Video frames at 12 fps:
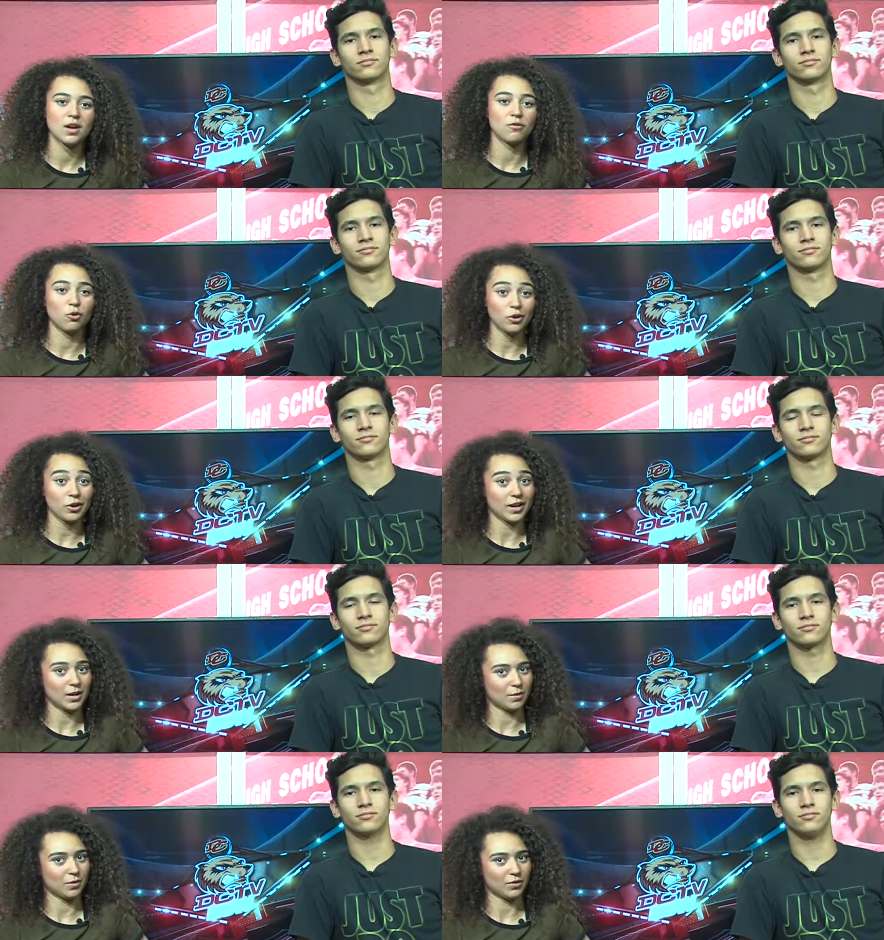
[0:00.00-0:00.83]
Speaker 1: for your
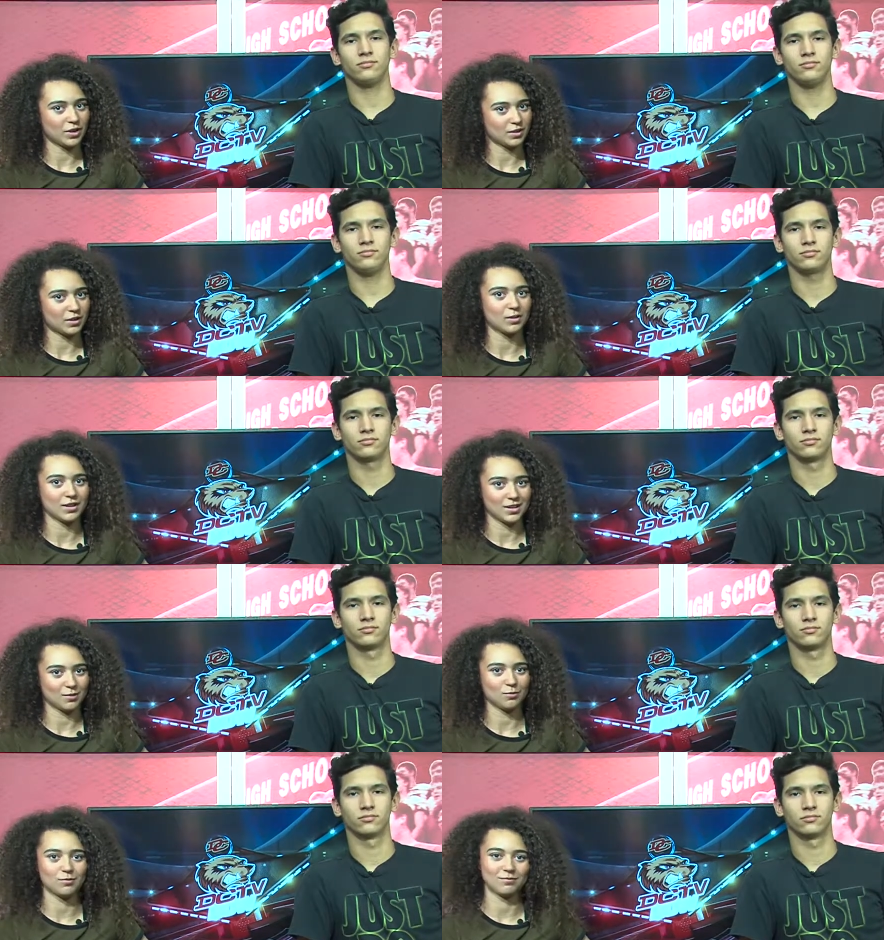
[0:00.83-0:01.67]
ADAP and attendance.
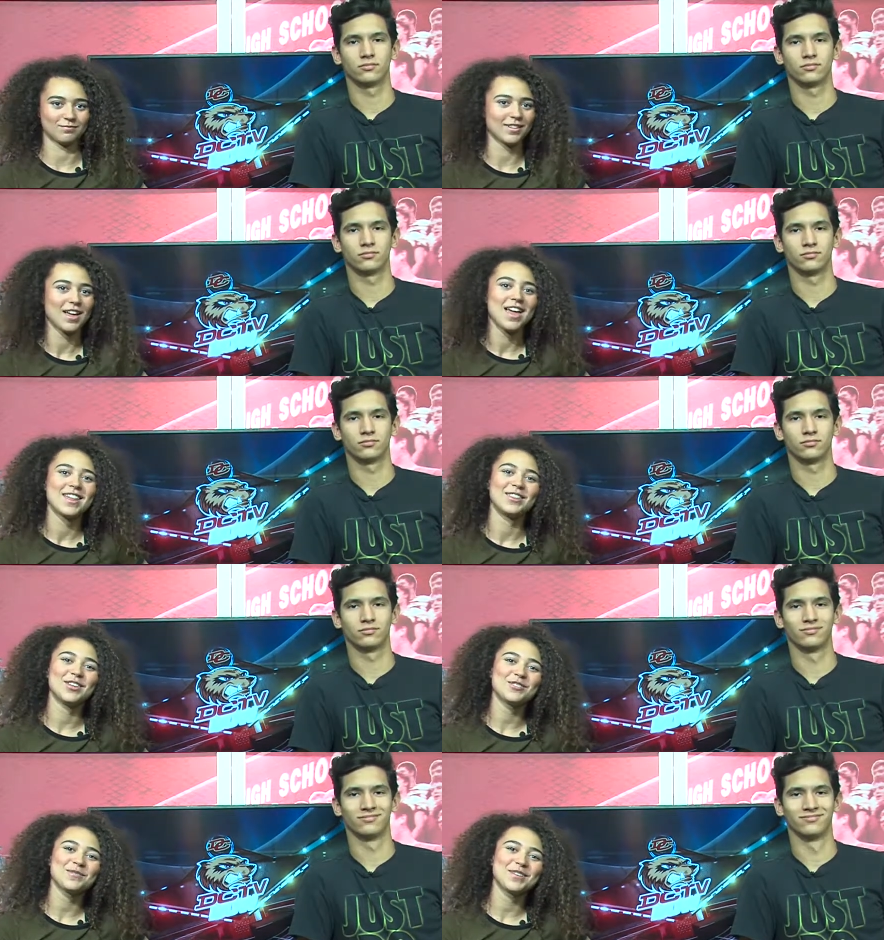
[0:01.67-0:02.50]

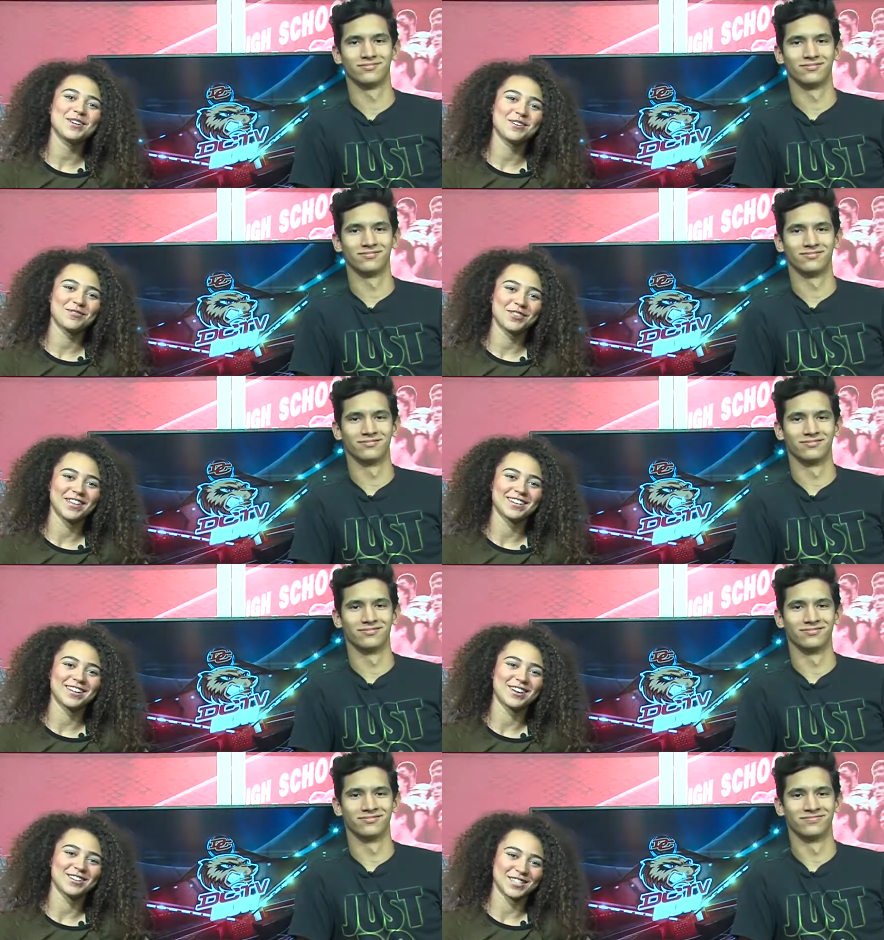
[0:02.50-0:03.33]
These will be good for the
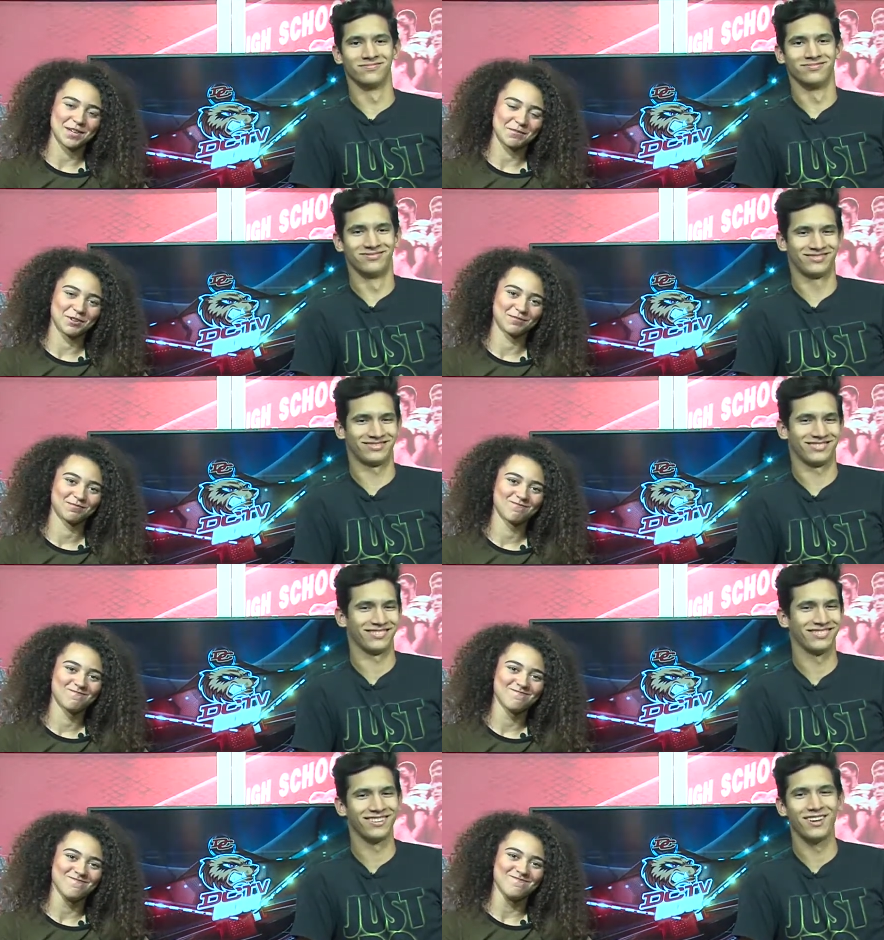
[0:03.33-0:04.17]
entire summer.
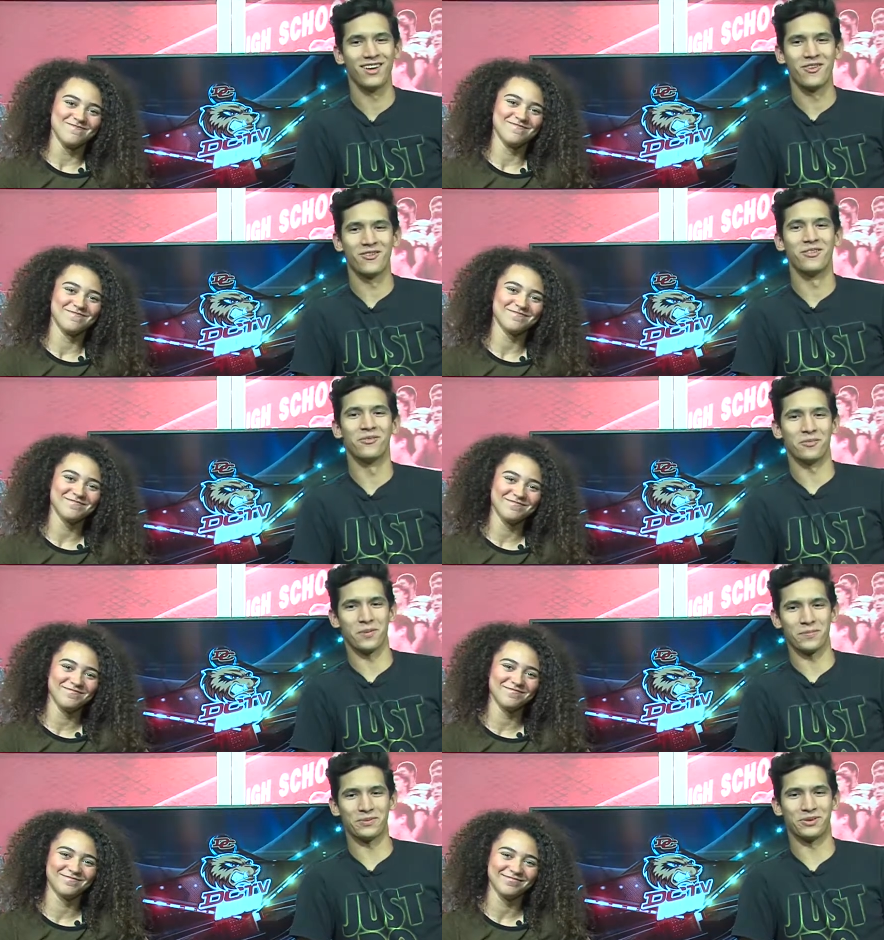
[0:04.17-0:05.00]

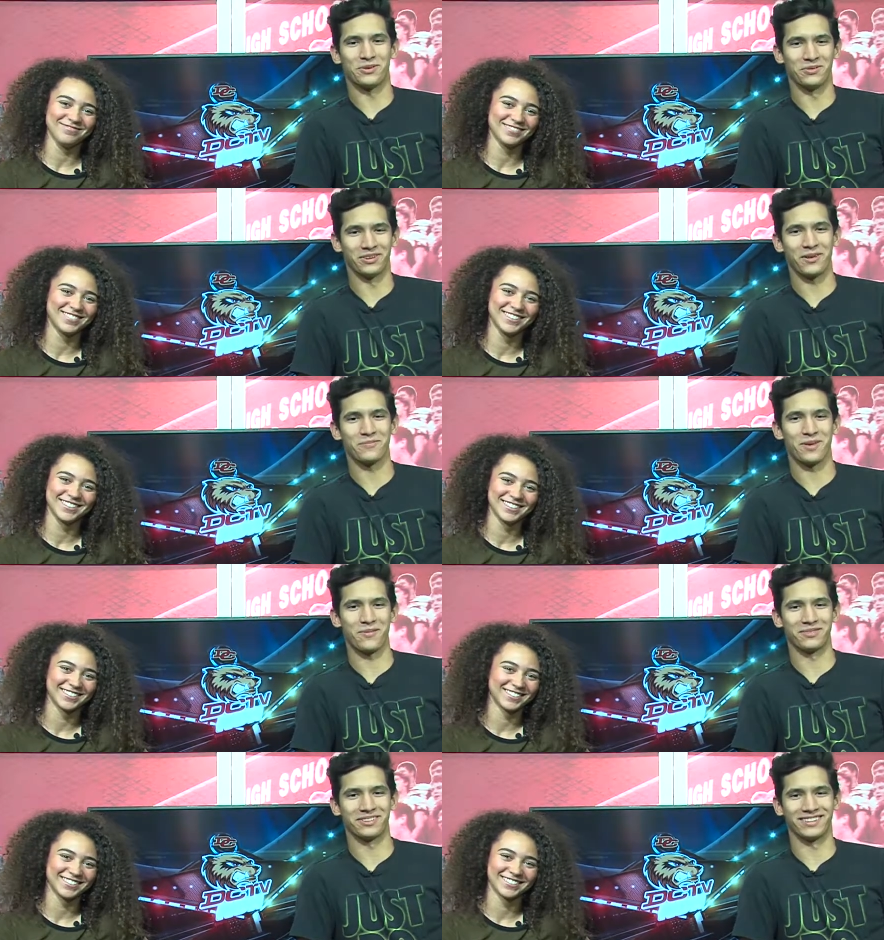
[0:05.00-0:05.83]
Speaker 2: Remember, you will not be
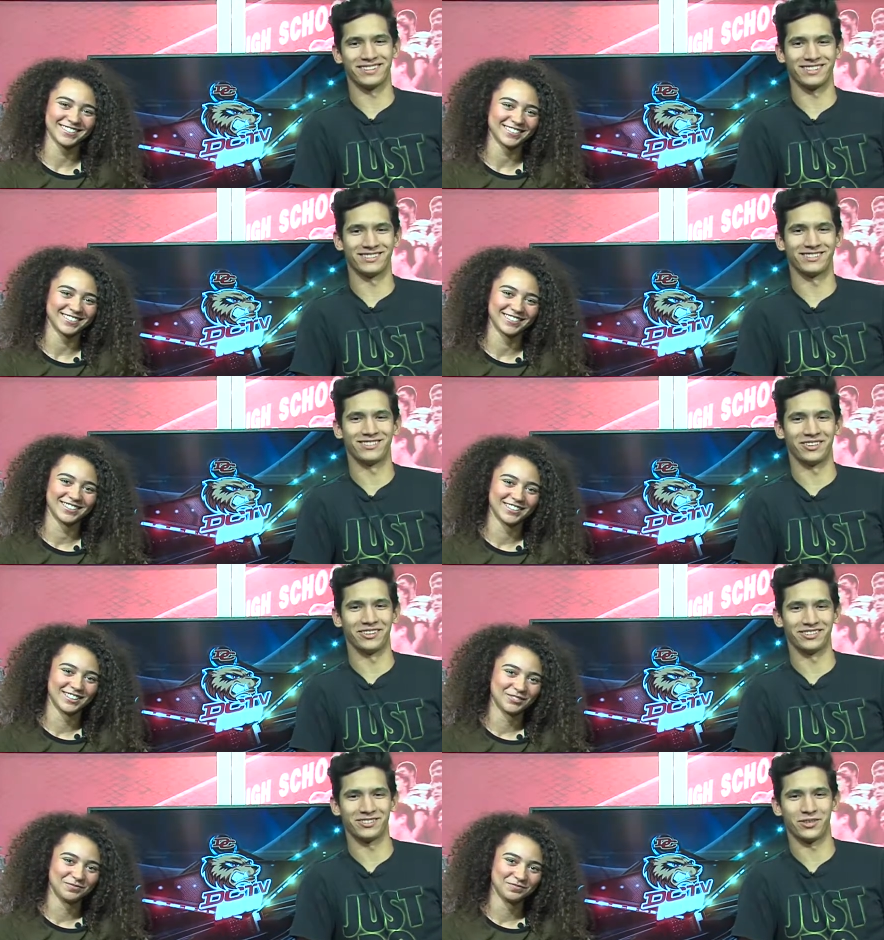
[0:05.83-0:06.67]
able to get these
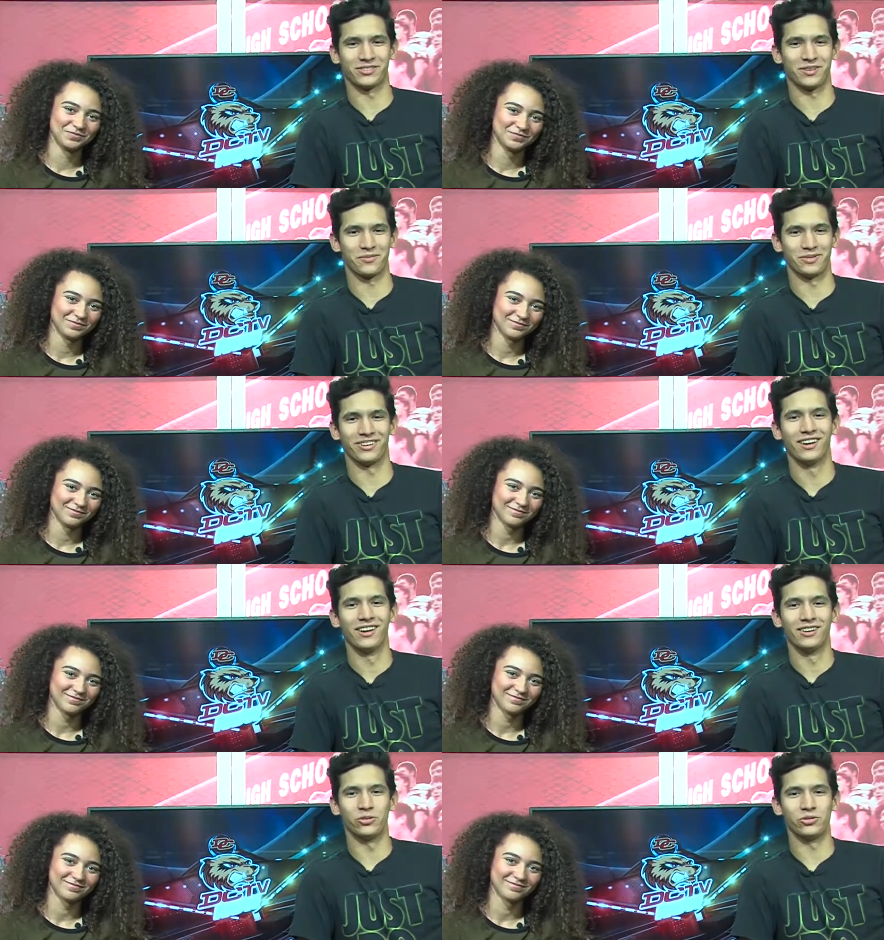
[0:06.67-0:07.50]
during the summer
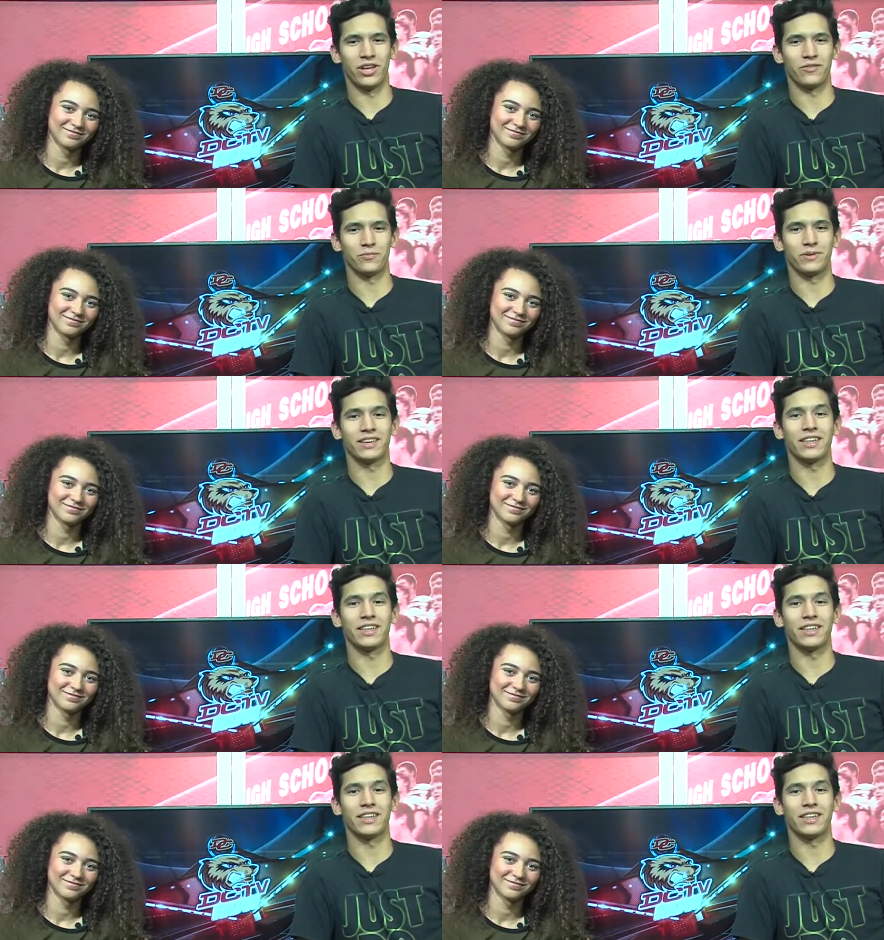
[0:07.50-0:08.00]
due to, being,